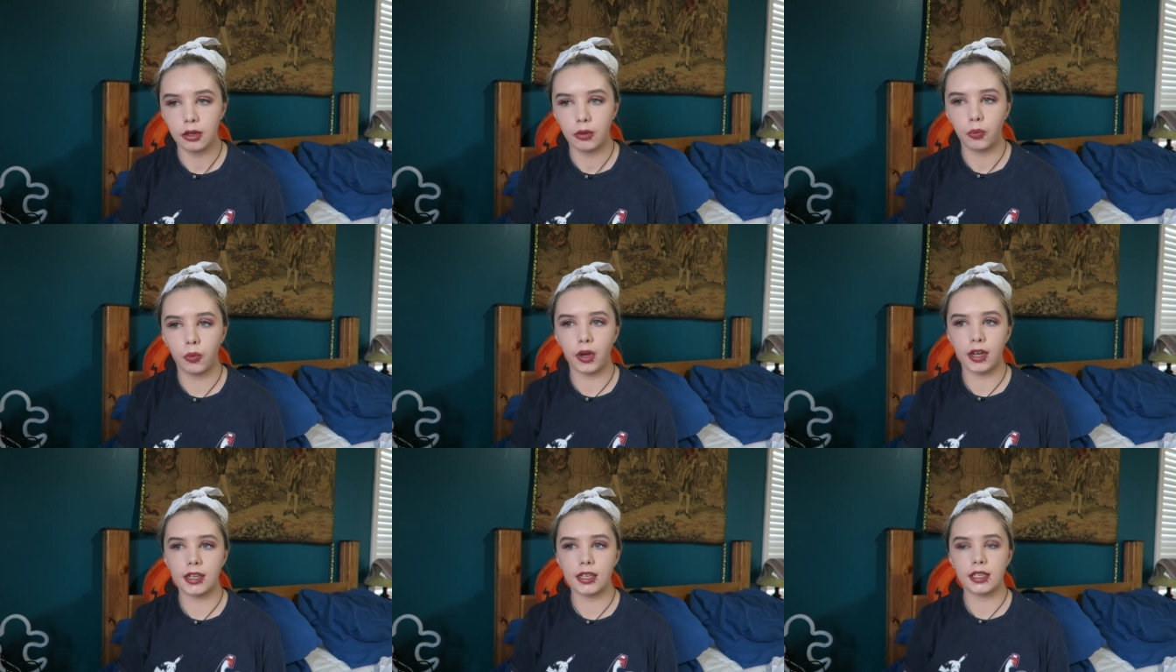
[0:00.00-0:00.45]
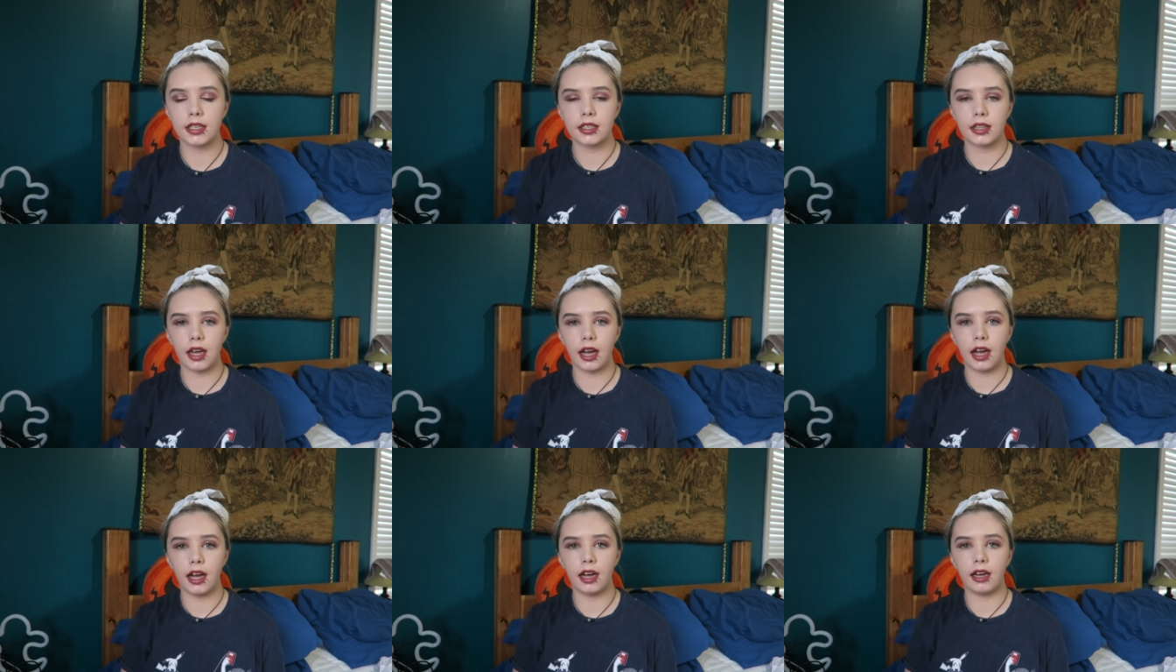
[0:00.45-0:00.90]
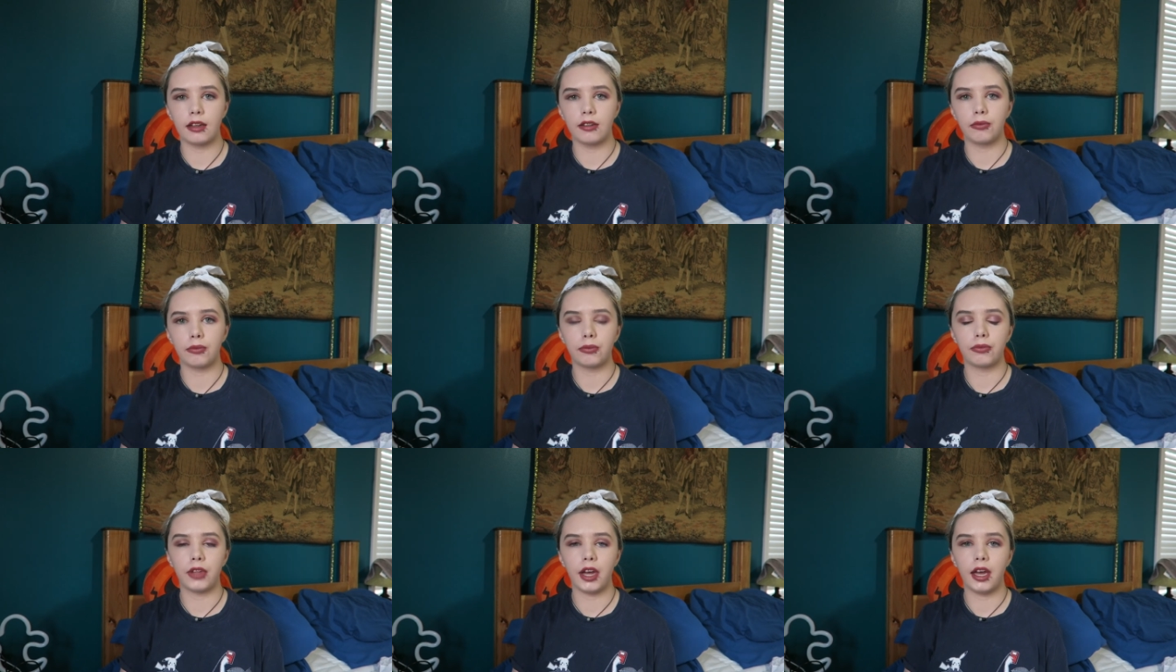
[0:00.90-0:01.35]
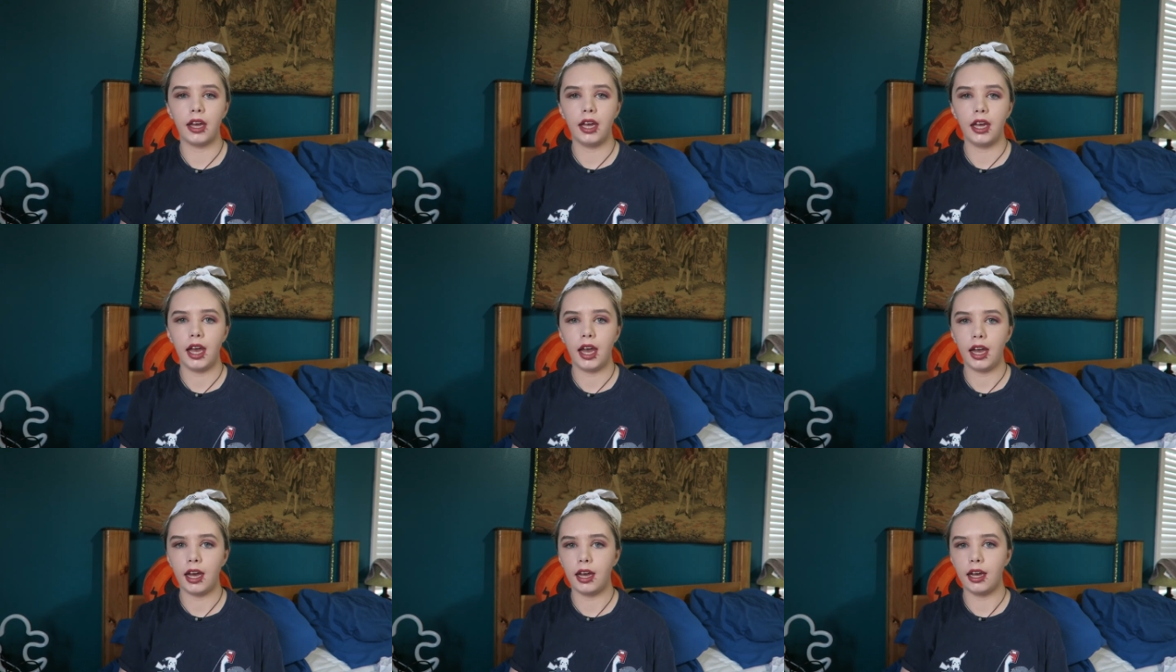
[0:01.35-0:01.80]
was that they
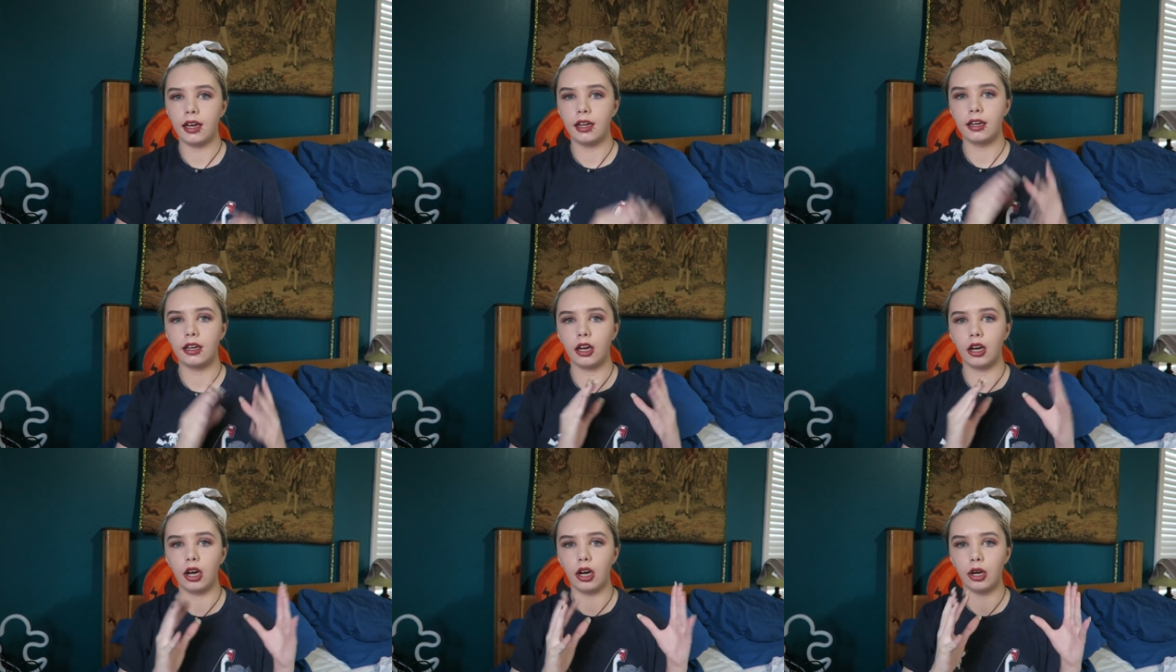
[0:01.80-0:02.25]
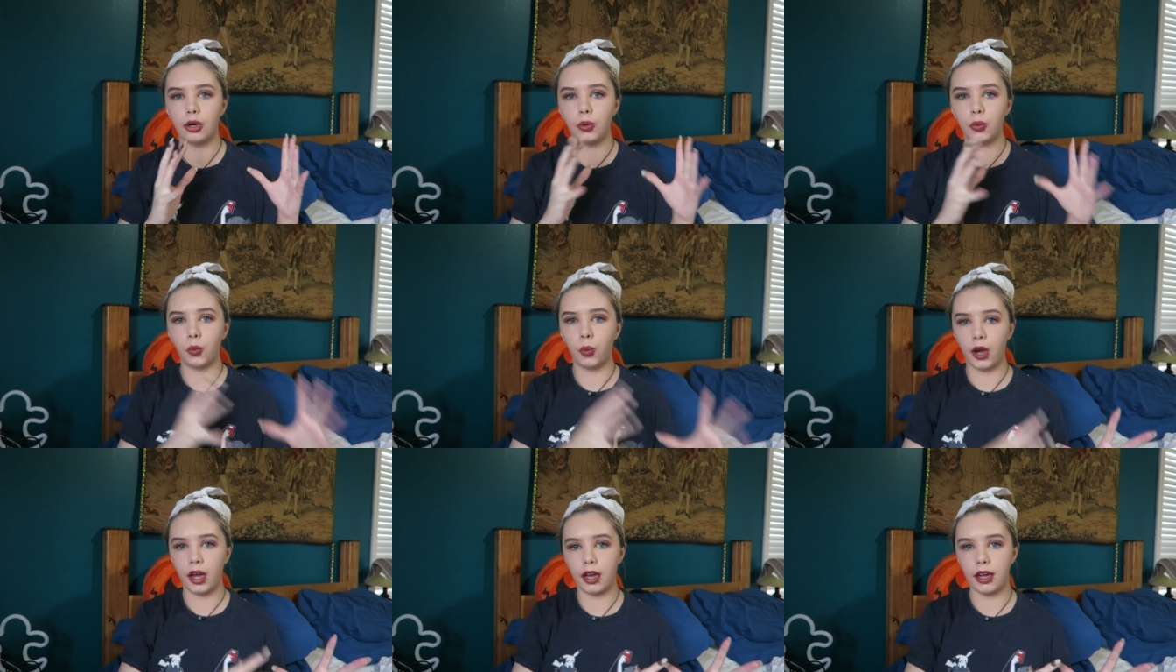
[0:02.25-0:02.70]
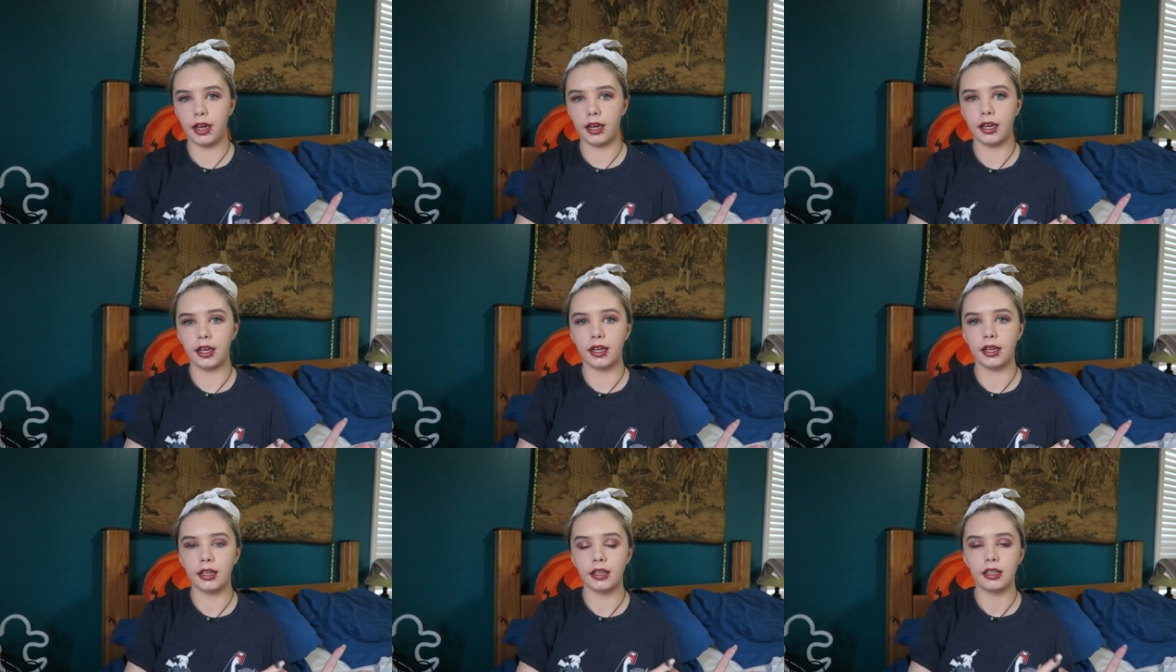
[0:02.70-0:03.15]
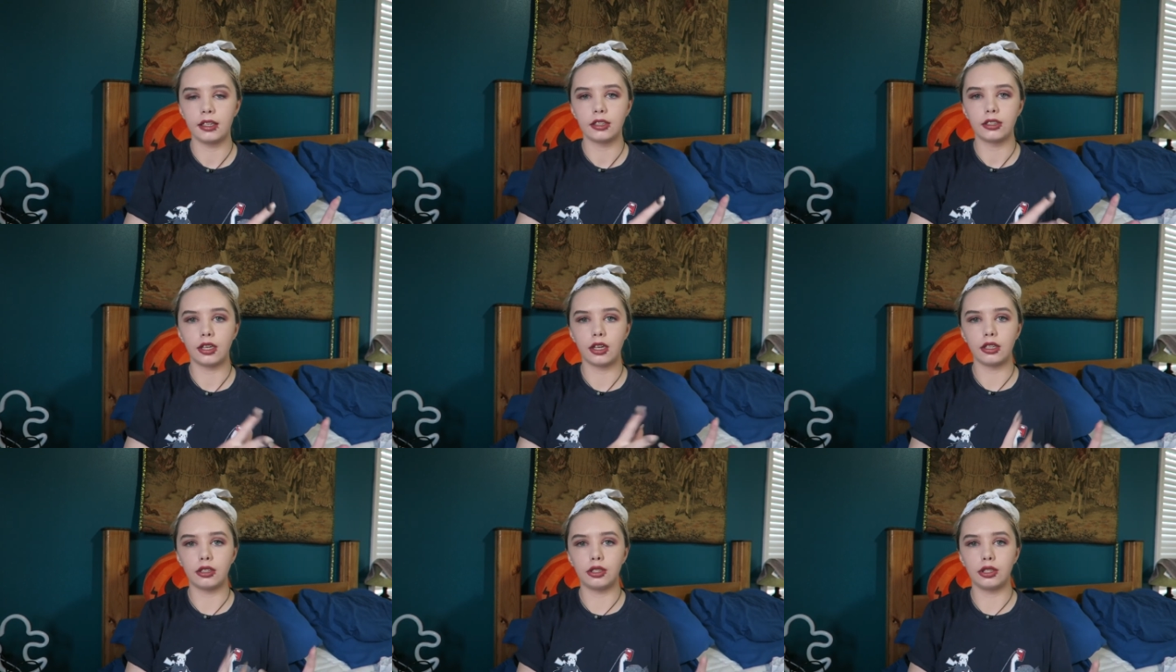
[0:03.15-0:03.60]
had a way
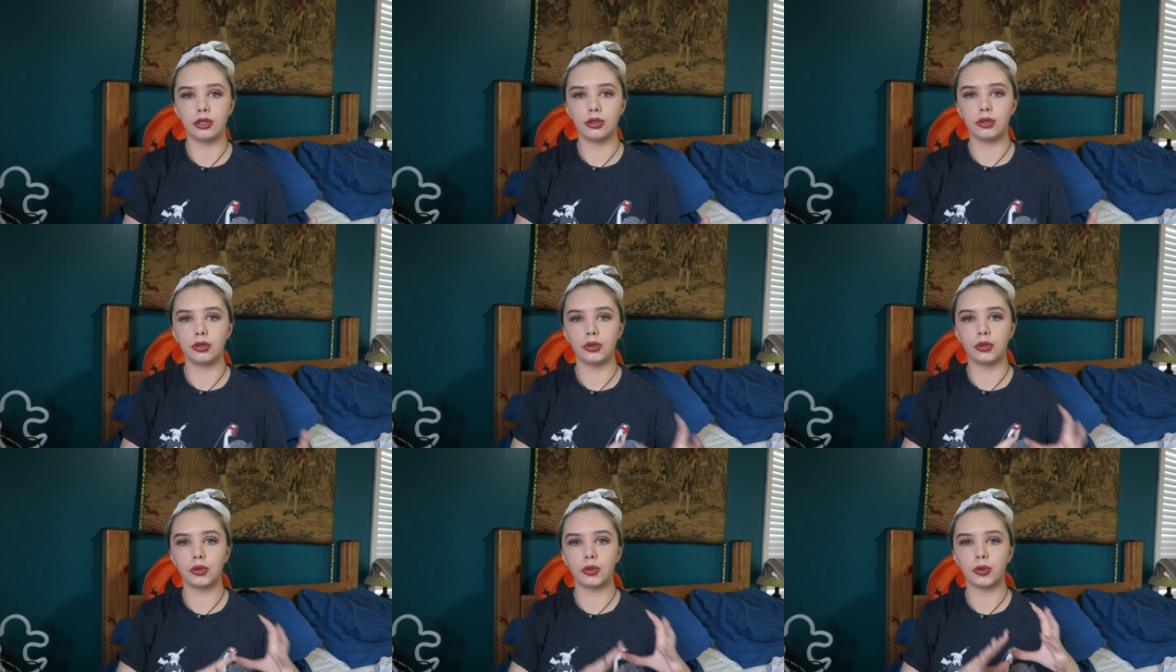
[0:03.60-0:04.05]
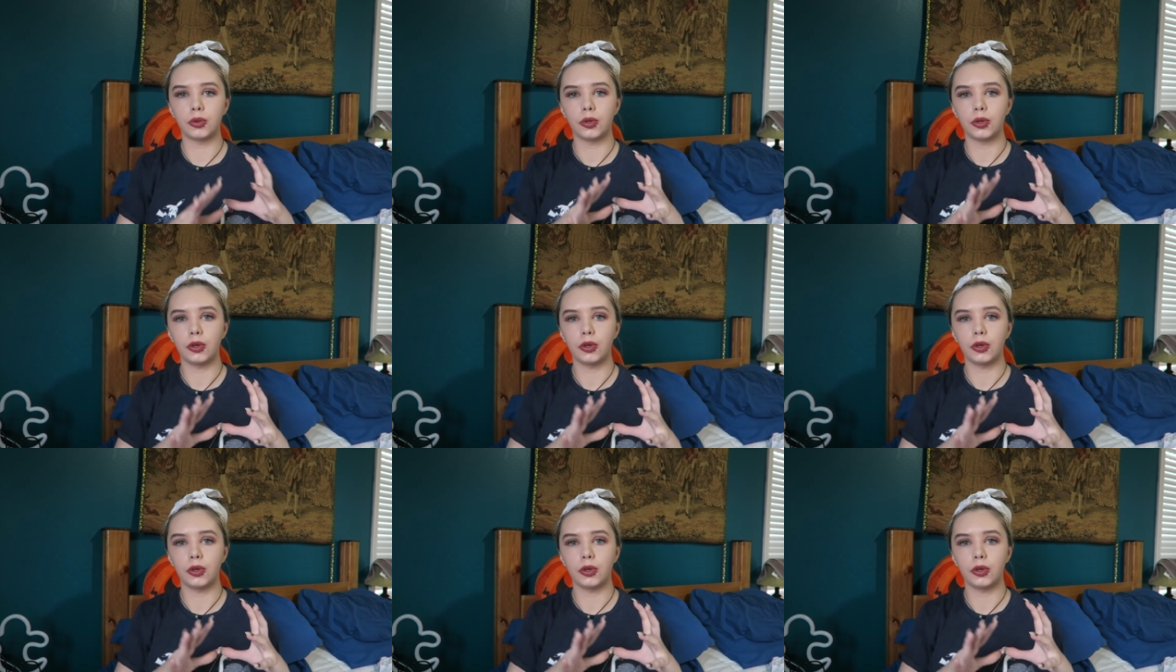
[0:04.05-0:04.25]
to do